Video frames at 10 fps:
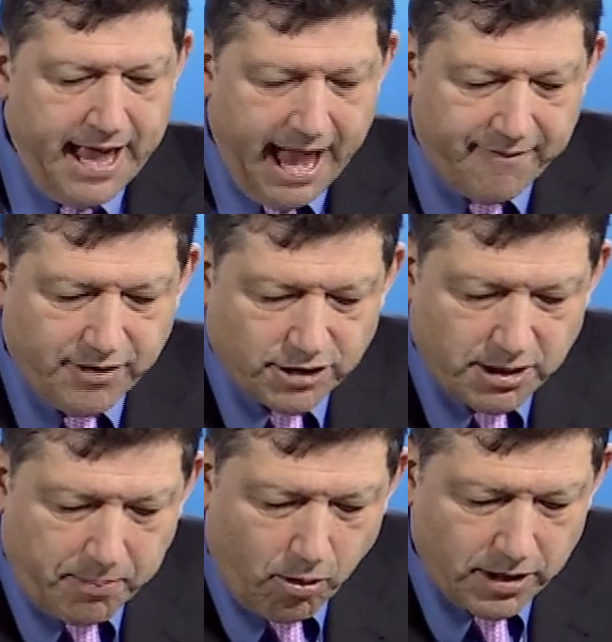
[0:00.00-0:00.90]
if they're
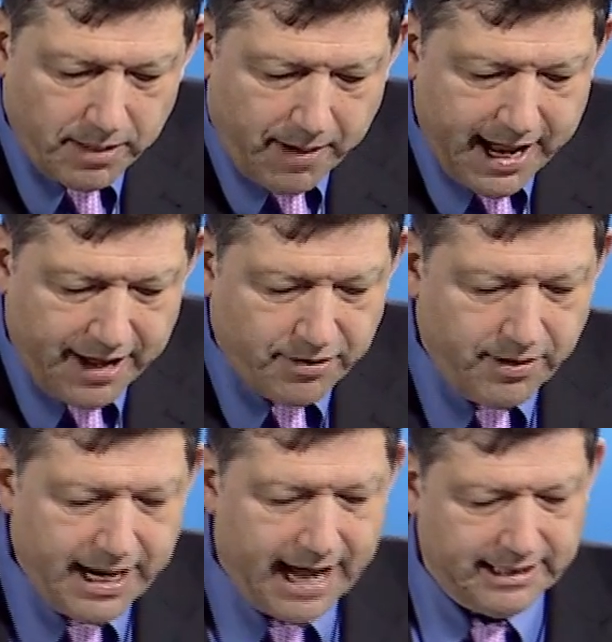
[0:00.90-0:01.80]
supported by other
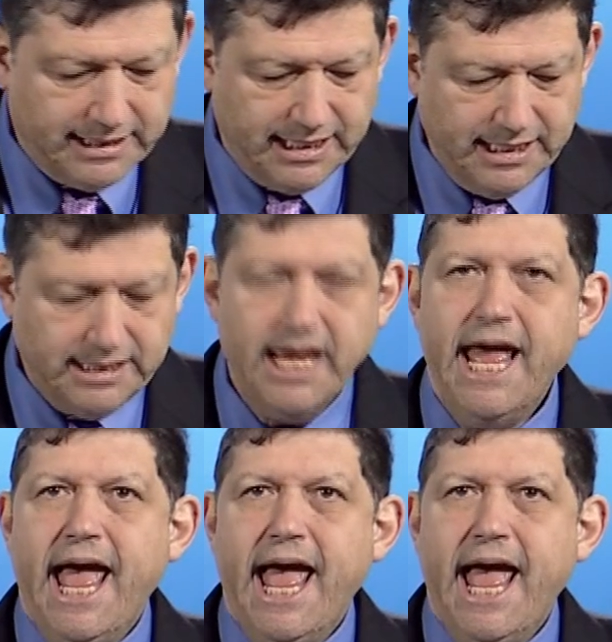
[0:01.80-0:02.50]
analyses,